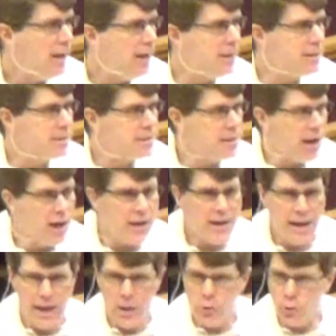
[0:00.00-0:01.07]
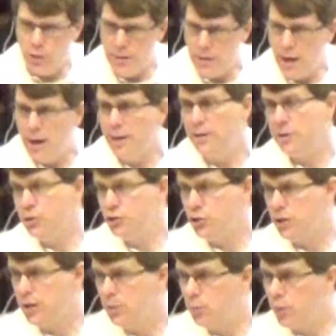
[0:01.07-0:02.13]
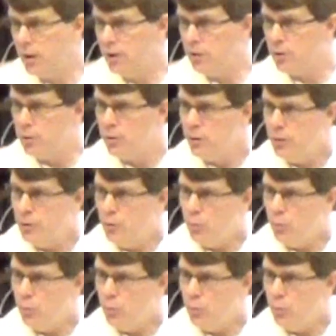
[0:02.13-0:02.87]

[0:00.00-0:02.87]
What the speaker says: It's not a chronology where